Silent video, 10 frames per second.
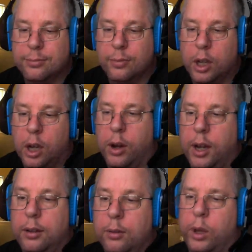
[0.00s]
All
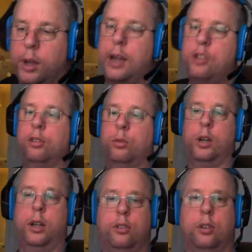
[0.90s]
right. Well, I just
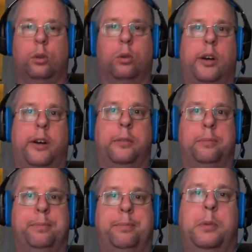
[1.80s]
wanted to,
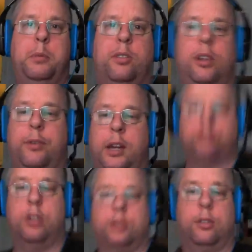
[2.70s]
let me see if I
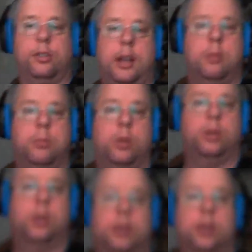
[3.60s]
adjust this camera
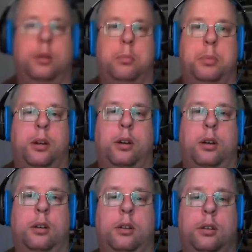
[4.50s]
better.
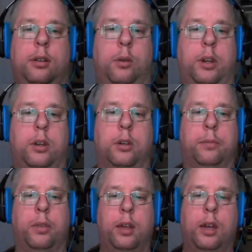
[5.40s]
There we go.
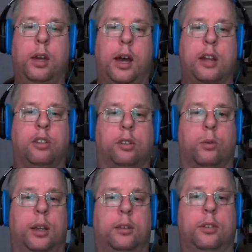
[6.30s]
I just
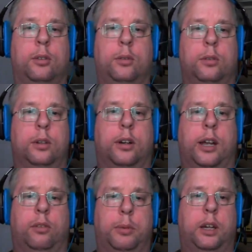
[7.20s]
wanted to let
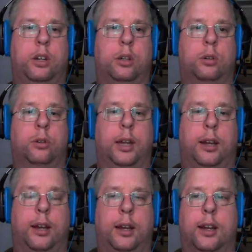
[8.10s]
everybody know
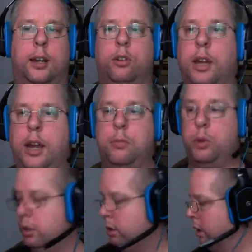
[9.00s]
that I got a new camera,